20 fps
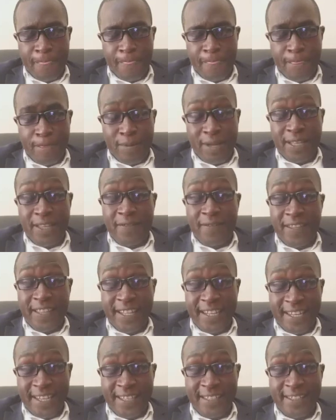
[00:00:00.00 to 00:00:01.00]
But
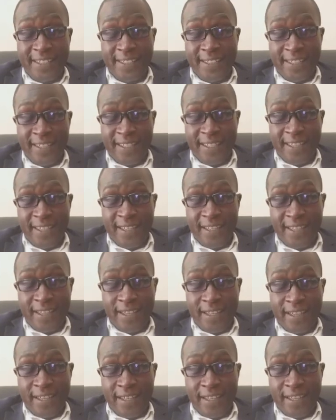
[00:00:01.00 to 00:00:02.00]
nevertheless,
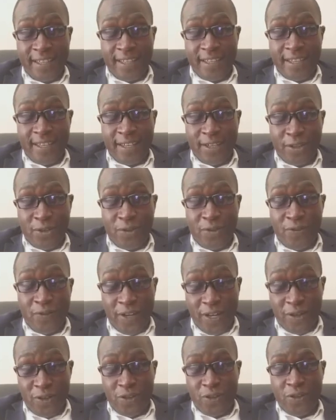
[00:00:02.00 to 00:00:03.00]
you
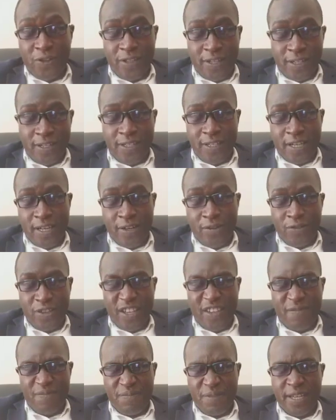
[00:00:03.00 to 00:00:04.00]
well know that we
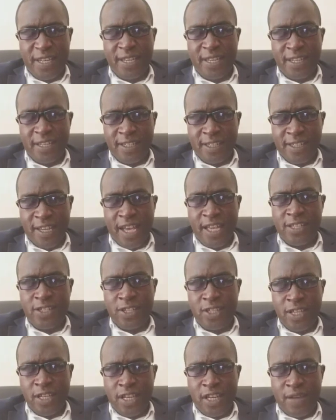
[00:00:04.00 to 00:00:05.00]
have been in touch.
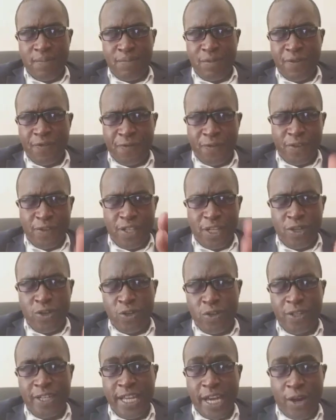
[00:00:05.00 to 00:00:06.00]
Before the
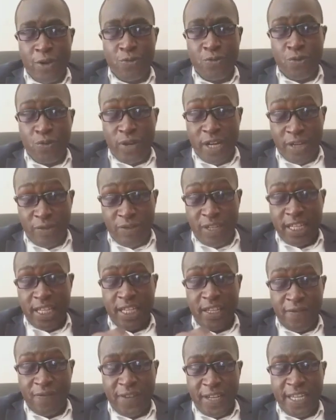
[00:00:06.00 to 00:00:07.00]
lockdown,
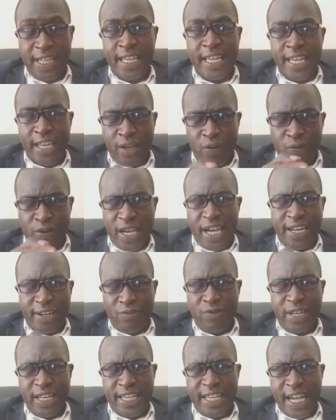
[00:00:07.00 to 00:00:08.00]
we had
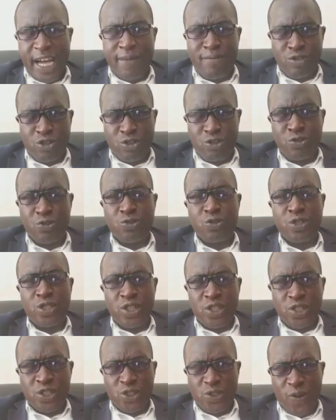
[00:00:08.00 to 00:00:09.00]
really come to you
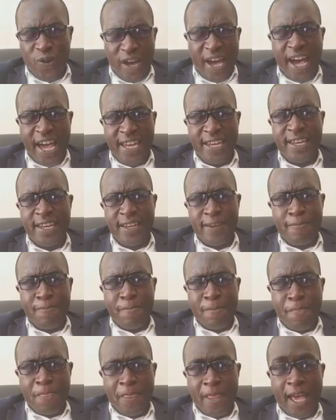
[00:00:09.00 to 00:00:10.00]
so hard,
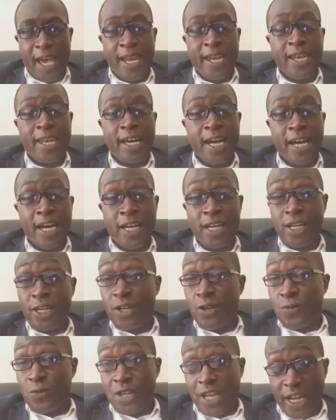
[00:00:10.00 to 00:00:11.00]
and
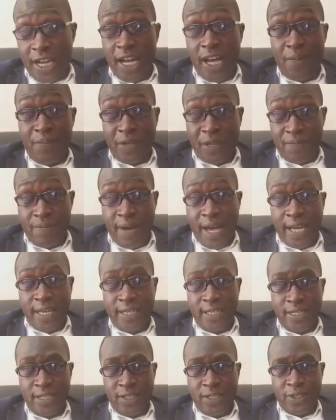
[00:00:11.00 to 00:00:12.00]
we are coming back
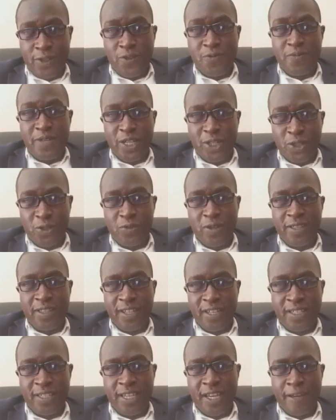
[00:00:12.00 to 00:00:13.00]
to make sure
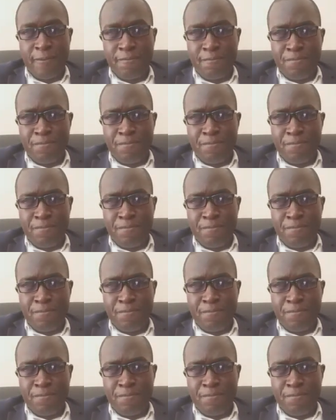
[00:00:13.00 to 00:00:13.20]
that